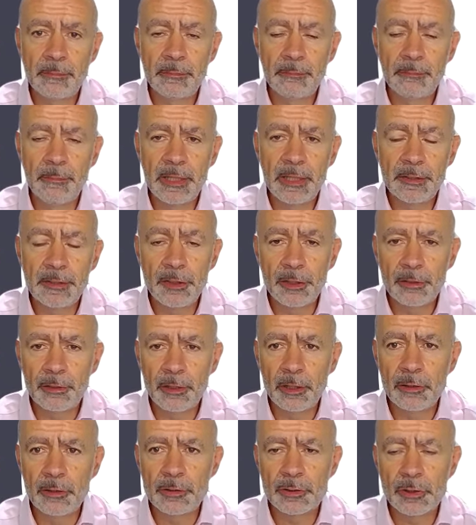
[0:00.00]
million
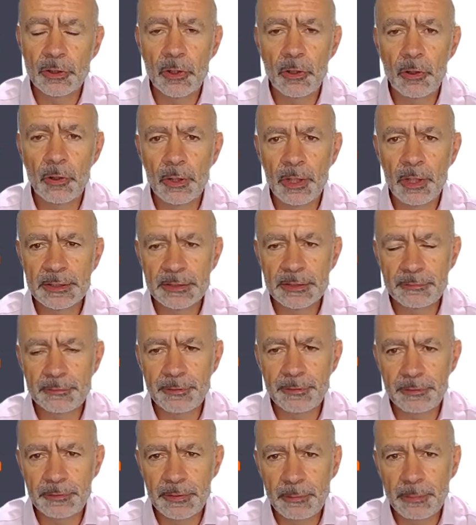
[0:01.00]
euros or less than
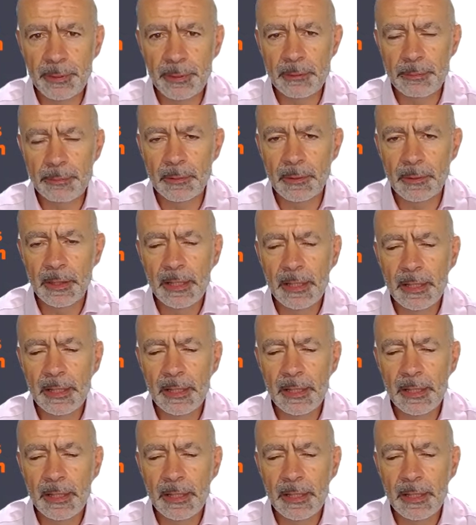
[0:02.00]
50 people,